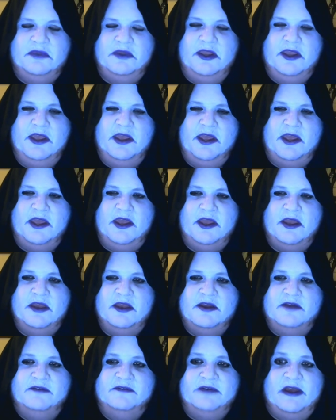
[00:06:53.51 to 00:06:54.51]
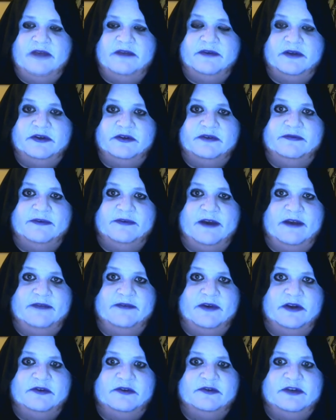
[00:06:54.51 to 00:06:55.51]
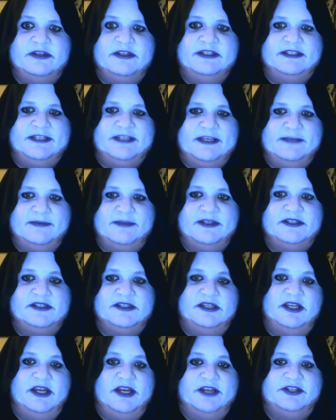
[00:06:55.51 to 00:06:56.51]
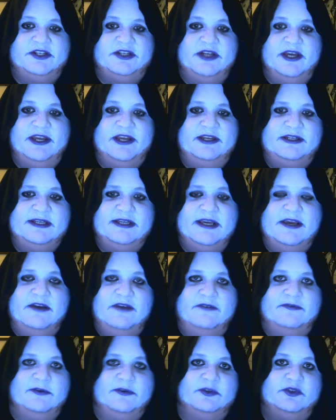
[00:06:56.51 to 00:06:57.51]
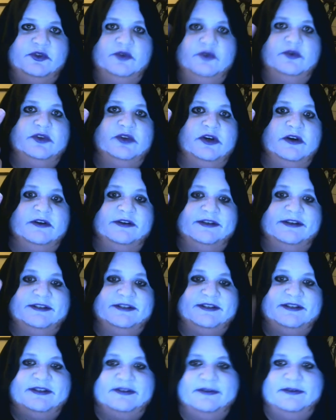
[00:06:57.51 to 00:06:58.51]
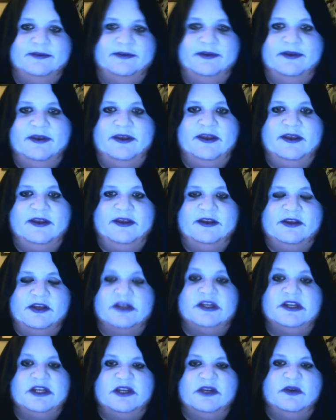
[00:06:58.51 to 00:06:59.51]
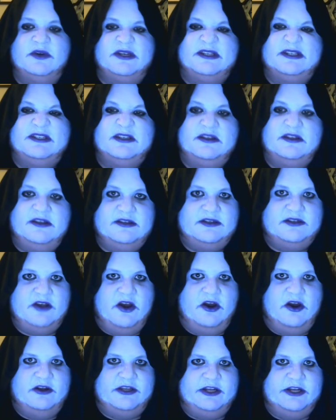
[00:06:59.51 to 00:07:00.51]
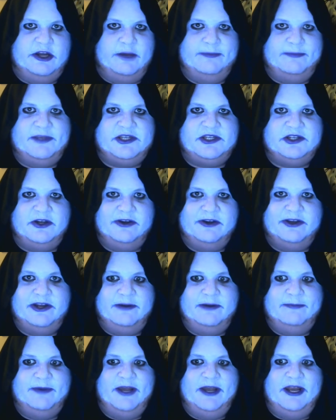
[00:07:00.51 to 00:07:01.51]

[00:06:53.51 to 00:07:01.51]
A 500/500 demon/knight for 2 darkness. Continuous. This card cannot be targeted by